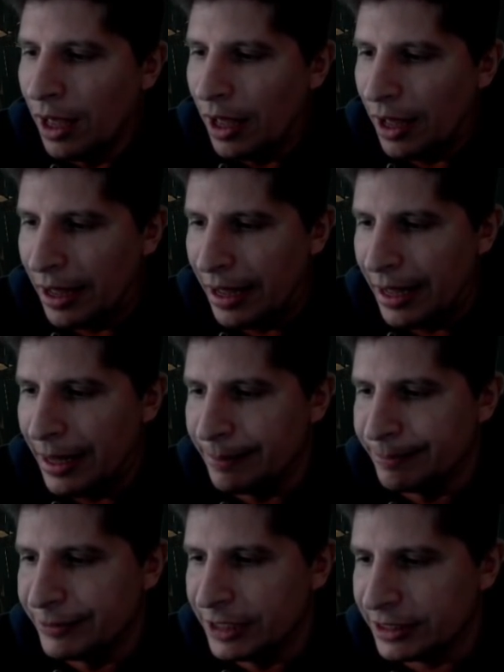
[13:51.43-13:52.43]

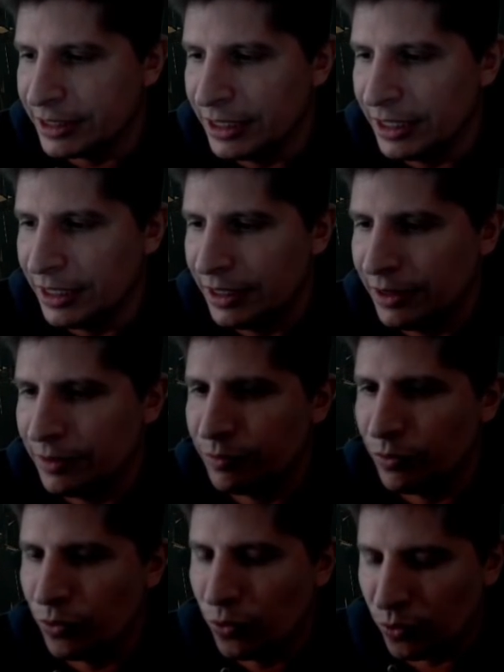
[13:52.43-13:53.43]
just to
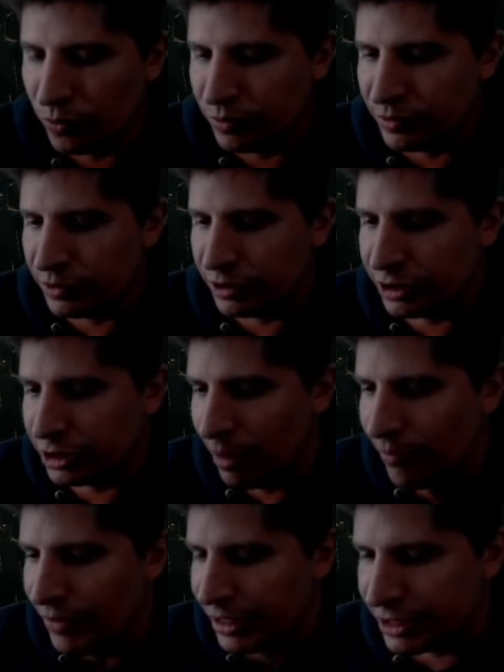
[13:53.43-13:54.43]

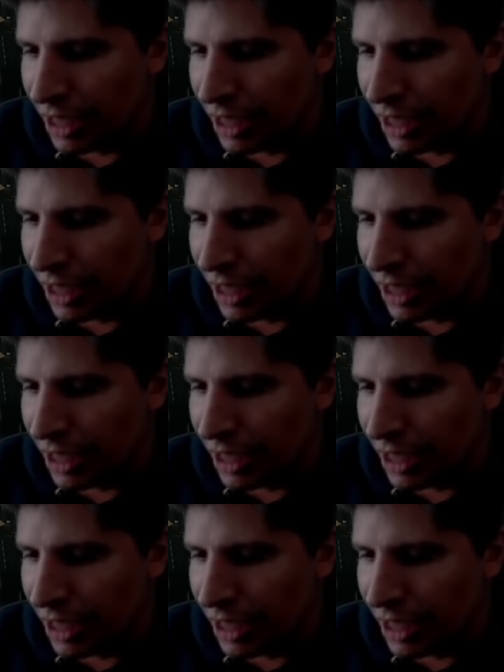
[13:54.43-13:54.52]
sum this